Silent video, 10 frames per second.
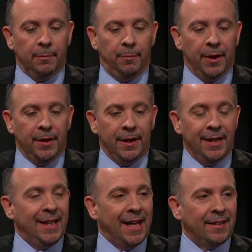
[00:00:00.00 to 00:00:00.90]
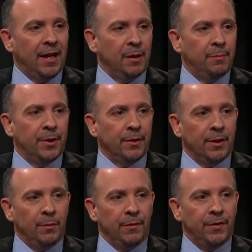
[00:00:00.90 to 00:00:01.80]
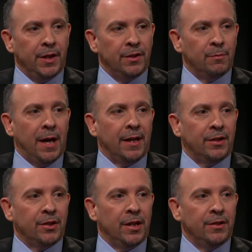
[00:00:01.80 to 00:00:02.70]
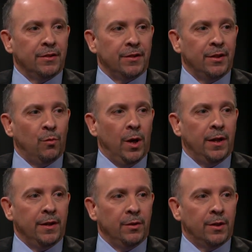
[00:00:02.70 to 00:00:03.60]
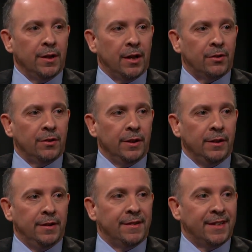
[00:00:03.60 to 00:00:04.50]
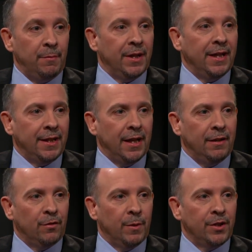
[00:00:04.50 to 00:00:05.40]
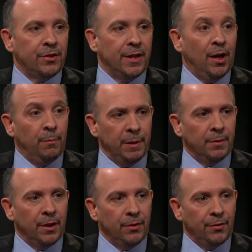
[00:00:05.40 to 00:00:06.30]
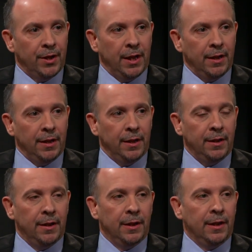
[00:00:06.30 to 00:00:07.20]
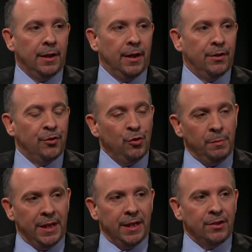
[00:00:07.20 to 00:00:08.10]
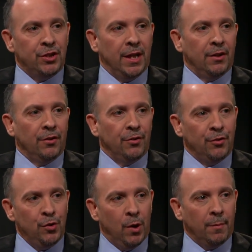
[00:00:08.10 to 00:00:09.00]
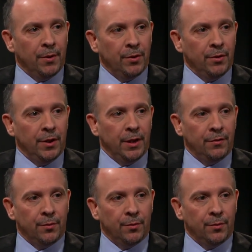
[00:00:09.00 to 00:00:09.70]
But in that time period, we've seen dramatic changes in the way that you can actually disseminate that information to help people understand it. There's new media channels, there's new opportunities